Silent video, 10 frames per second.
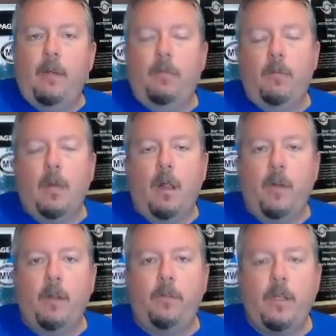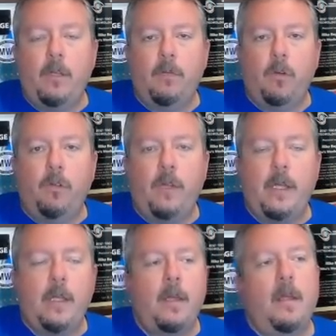It's from Colorado State
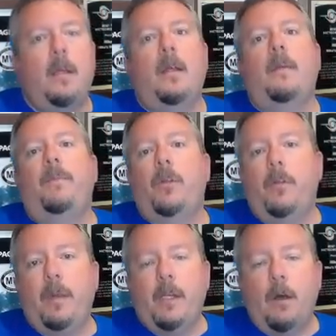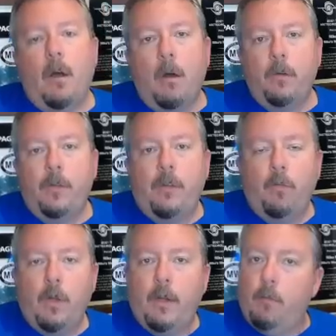University. They're the big dogs. That's the
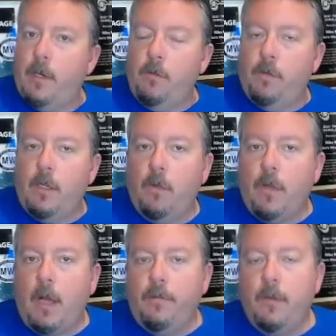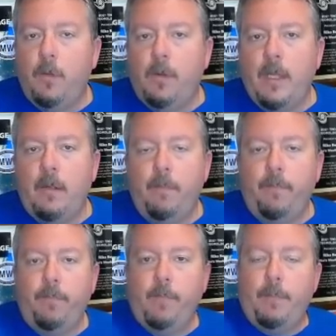one everybody usually goes off of, what they
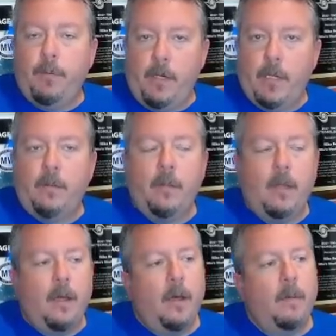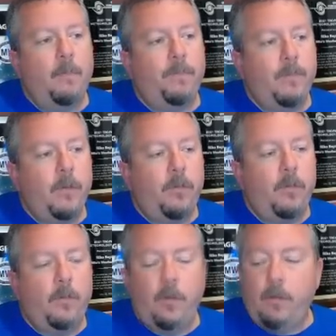predict the
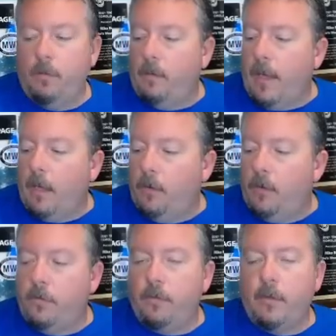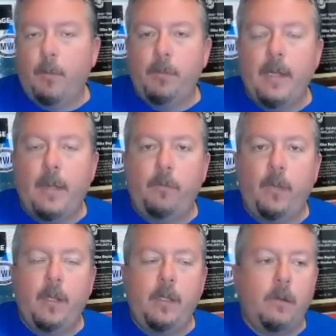seasonal outlooks a couple times
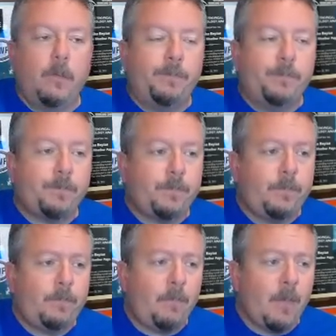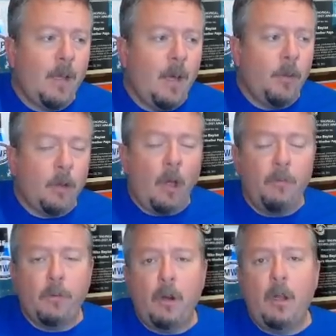throughout the year. They're
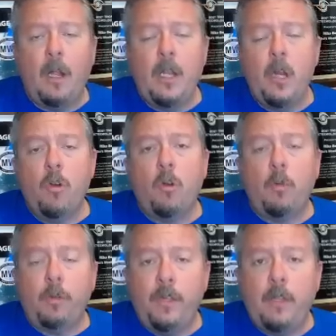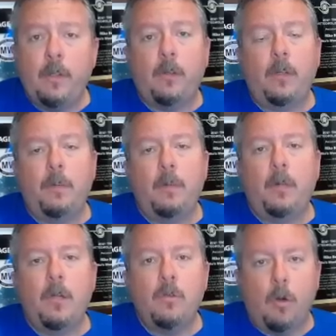calling for a near normal season, a little bit
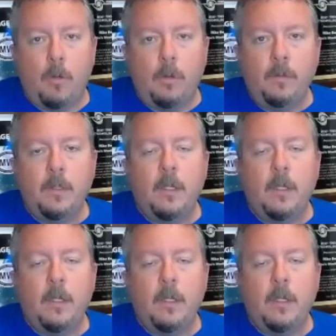below normal.